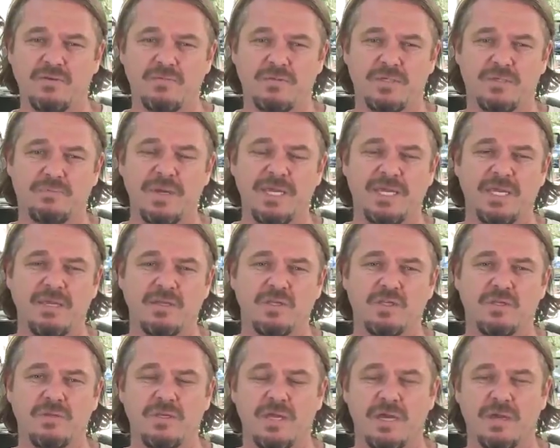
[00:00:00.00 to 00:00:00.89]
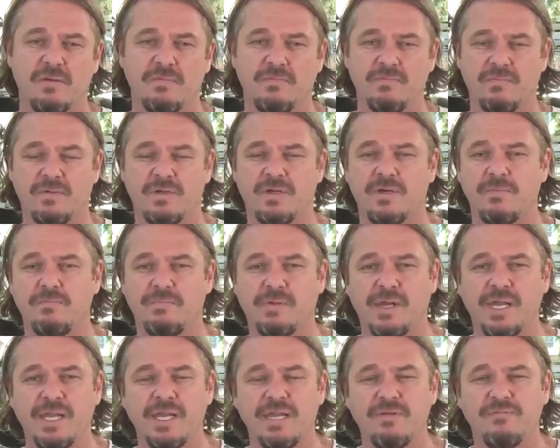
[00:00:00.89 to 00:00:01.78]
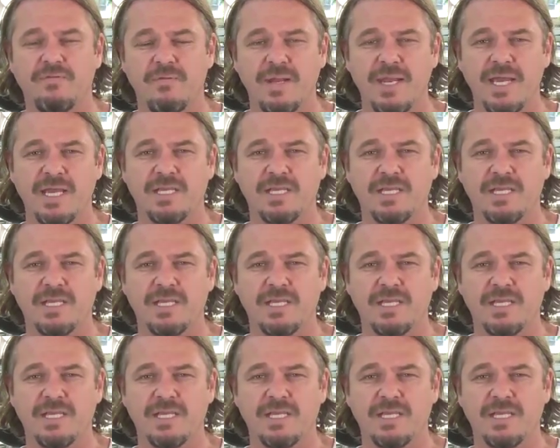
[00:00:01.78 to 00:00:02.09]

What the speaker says: speaking completely from an